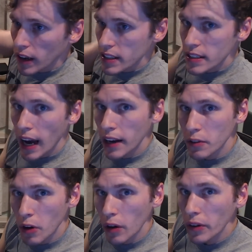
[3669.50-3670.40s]
side of the
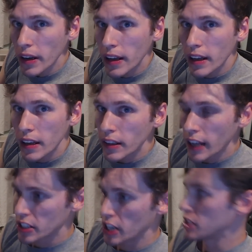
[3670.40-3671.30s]
road that
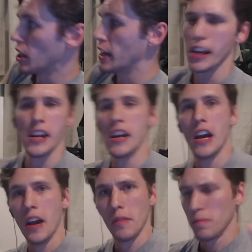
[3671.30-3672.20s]
says like
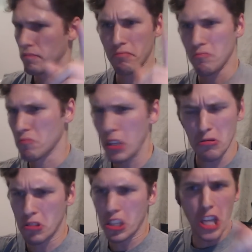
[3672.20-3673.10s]

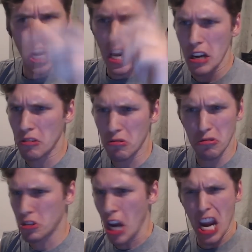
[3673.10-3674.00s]
Dean
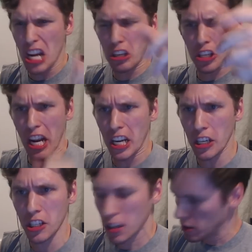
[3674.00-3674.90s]
Dean
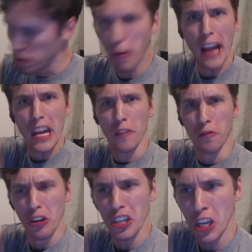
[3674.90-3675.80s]
Dingus fighting
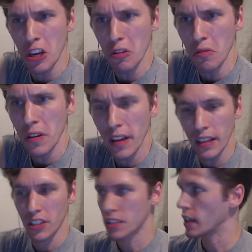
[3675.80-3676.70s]
for you, and it's
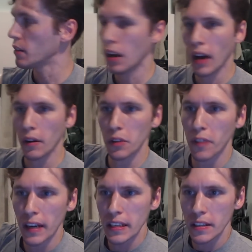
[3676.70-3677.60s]
just like who the
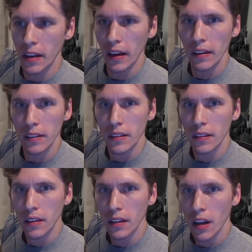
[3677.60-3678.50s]
fuck is this guy?
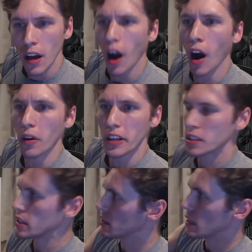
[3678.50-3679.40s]
Oh, he's
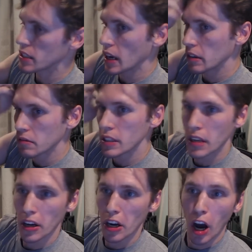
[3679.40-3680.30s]
he's he's got he's
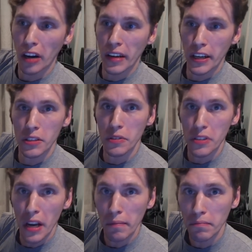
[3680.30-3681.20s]
got an R next to his
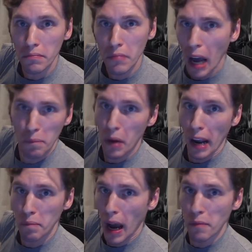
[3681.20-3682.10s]
name. I'm
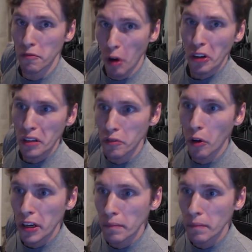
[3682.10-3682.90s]
I'm, I'm voting for him.